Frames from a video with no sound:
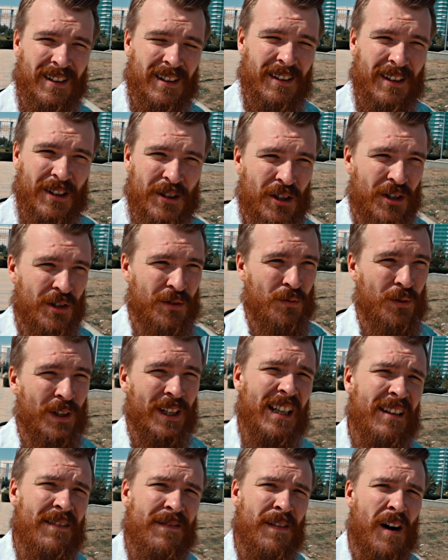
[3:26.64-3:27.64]
They're just
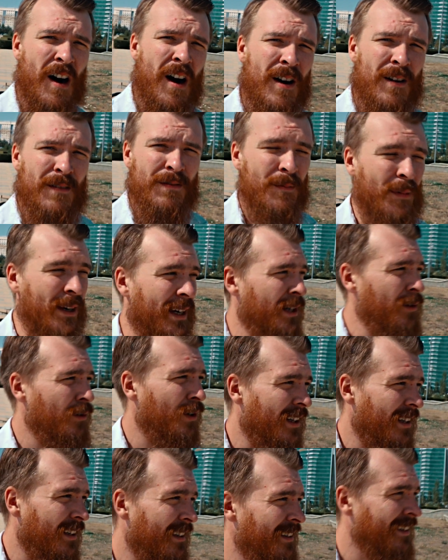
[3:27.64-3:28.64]
really far from
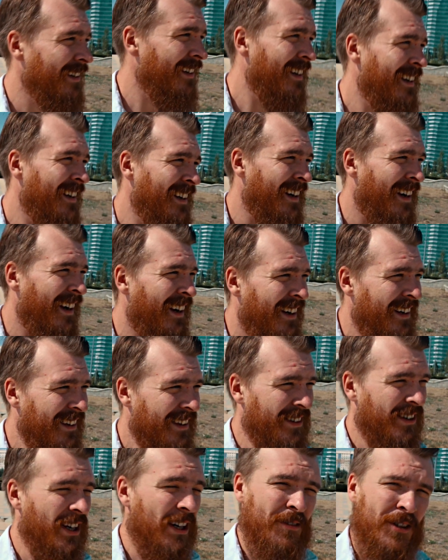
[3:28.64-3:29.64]
anywhere.
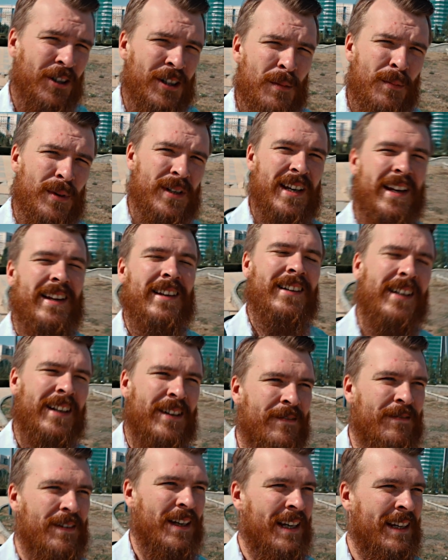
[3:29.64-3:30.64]
They're never in a particularly
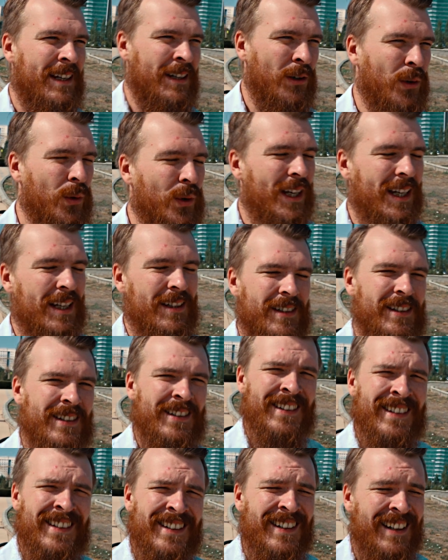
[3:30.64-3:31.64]
convenient
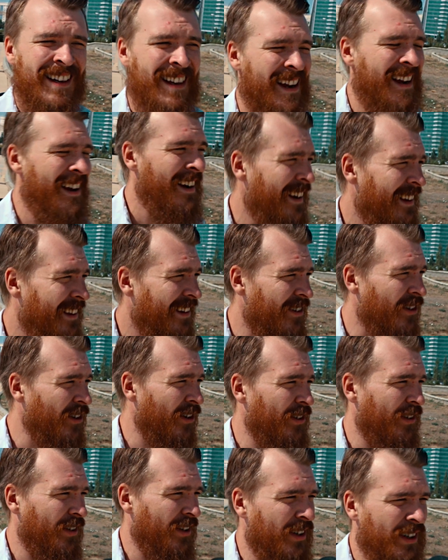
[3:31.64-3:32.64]
location,
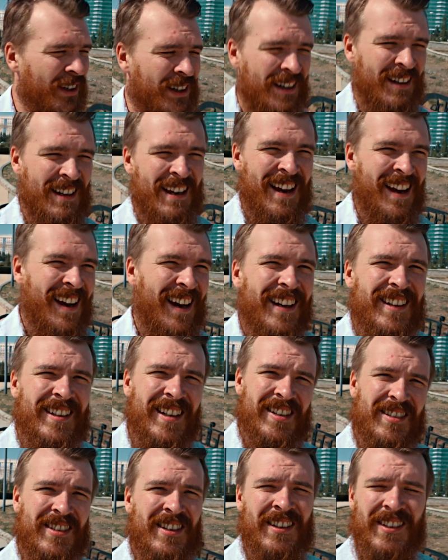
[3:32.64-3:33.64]
not a
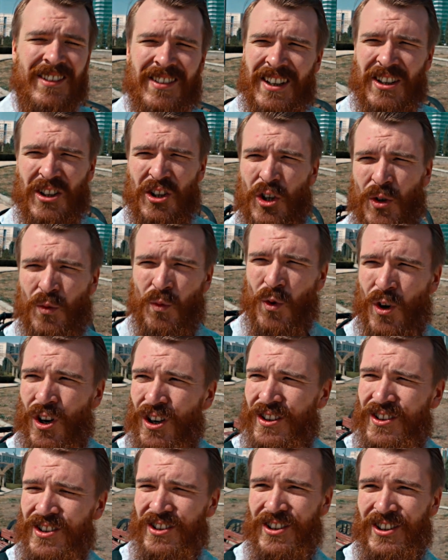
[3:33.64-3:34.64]
distance that you can
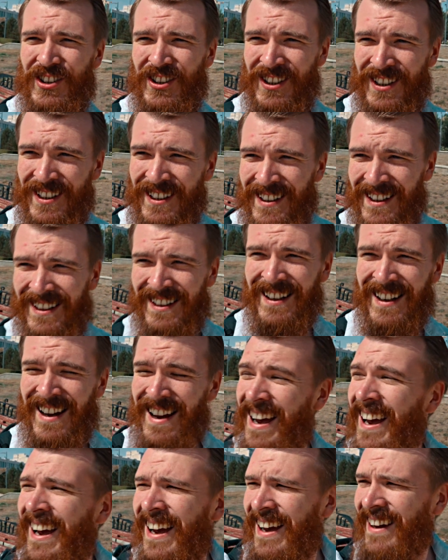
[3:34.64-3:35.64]
walk to,
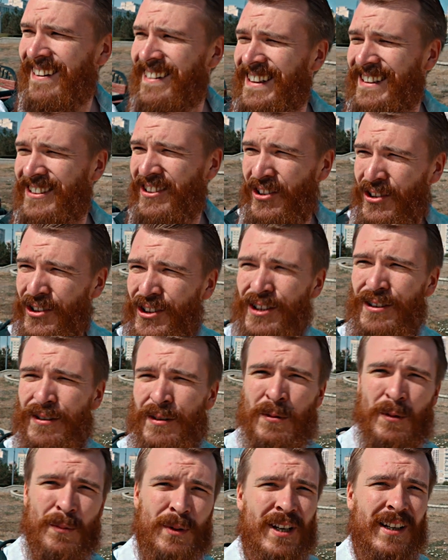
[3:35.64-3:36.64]
and not all of
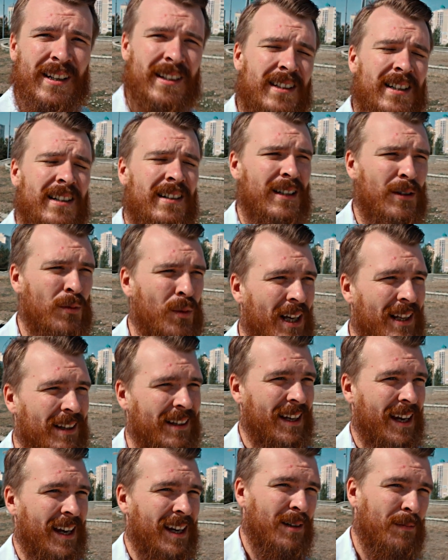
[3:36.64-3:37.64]
them are particularly well
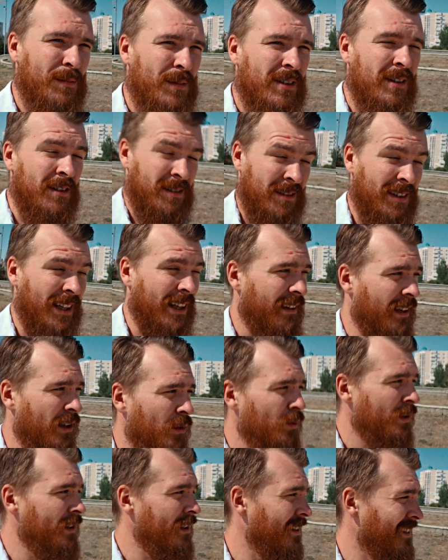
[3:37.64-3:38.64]
kept, like
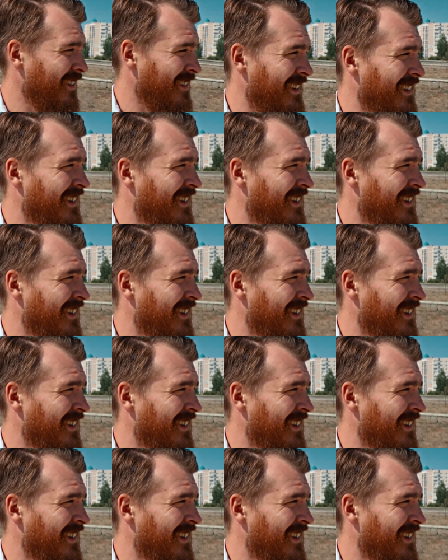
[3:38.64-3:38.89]
this one is.